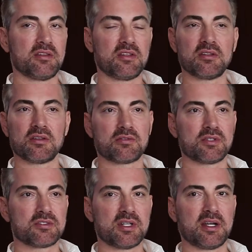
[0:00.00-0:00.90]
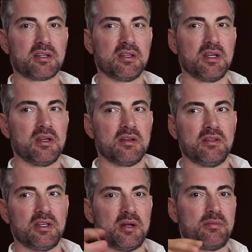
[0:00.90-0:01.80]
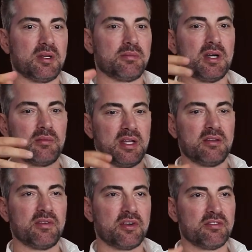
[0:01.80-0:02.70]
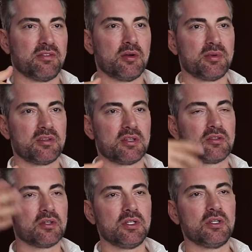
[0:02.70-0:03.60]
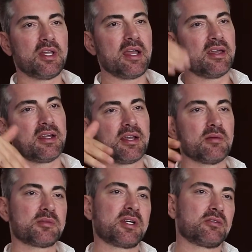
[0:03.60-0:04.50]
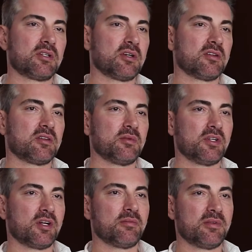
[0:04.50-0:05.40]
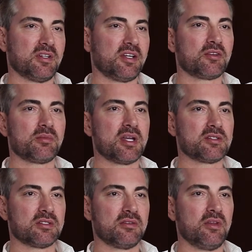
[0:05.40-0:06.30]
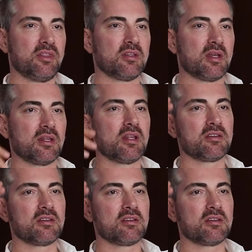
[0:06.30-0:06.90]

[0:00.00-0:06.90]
skin doesn't retract, you get a big bump and a very floppy skin. So again, it comes back to the concept, you've got to select your patient. If you think that